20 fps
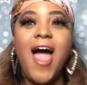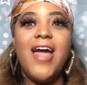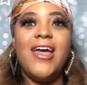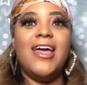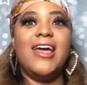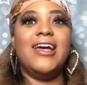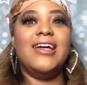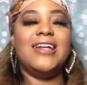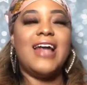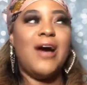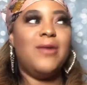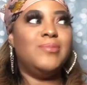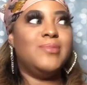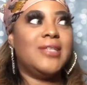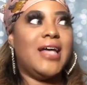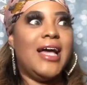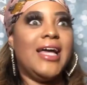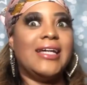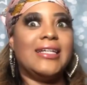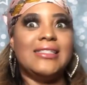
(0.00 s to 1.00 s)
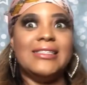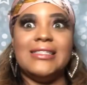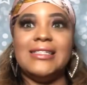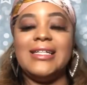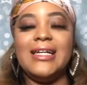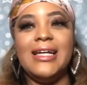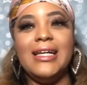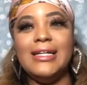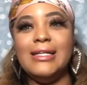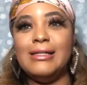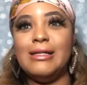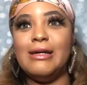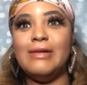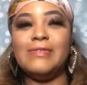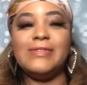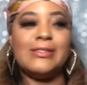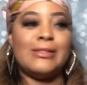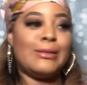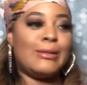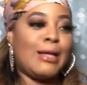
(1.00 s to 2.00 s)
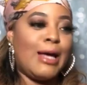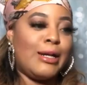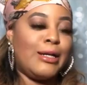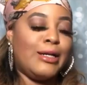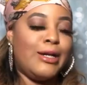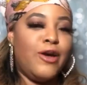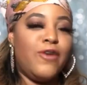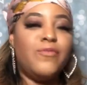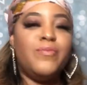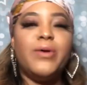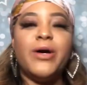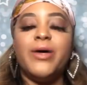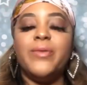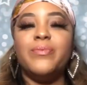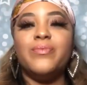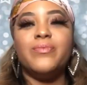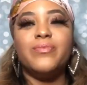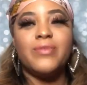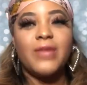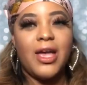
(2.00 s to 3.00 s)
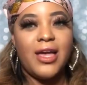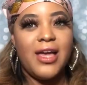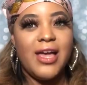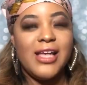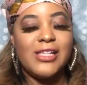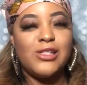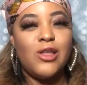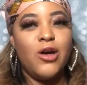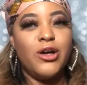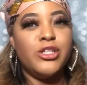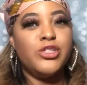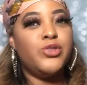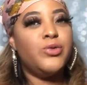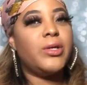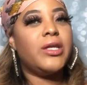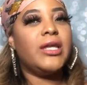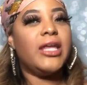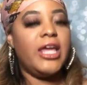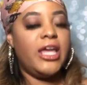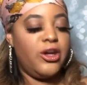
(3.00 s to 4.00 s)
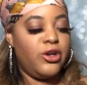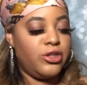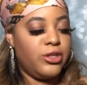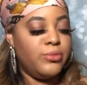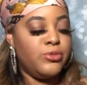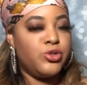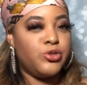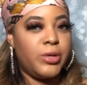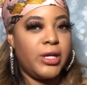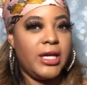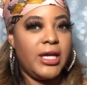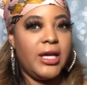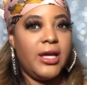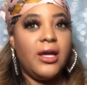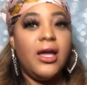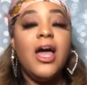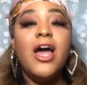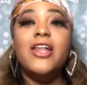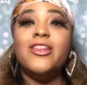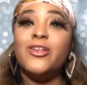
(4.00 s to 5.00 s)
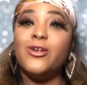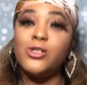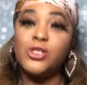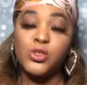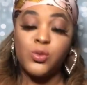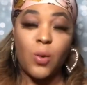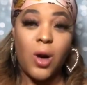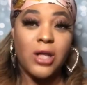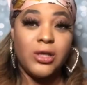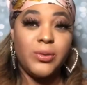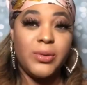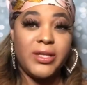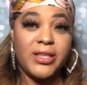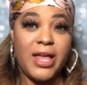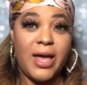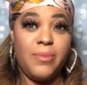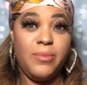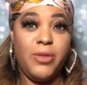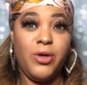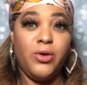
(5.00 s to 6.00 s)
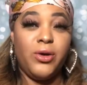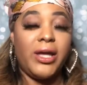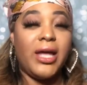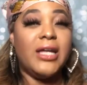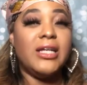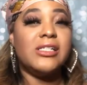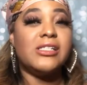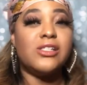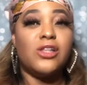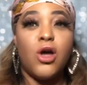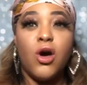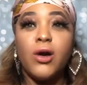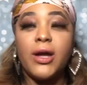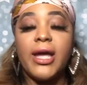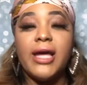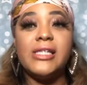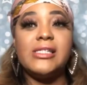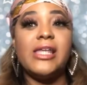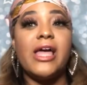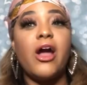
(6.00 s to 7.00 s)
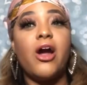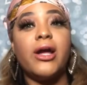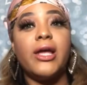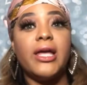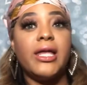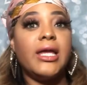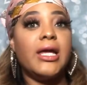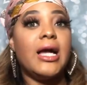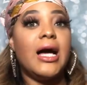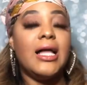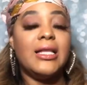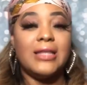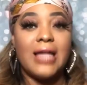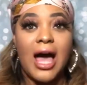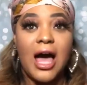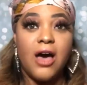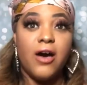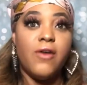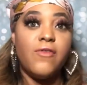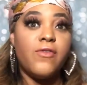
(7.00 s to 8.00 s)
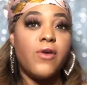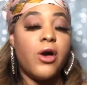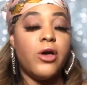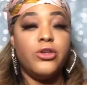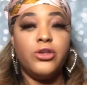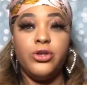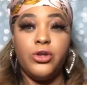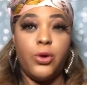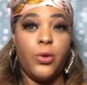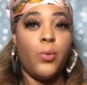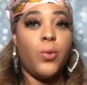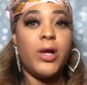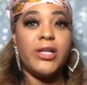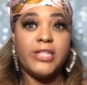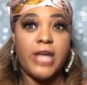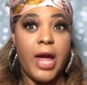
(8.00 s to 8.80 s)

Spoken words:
And I'm like, is he eating enough? It's not enough. But as long as you can hear them drinking, they're swallowing that milk. And as long as they are getting a lot of, you know, wet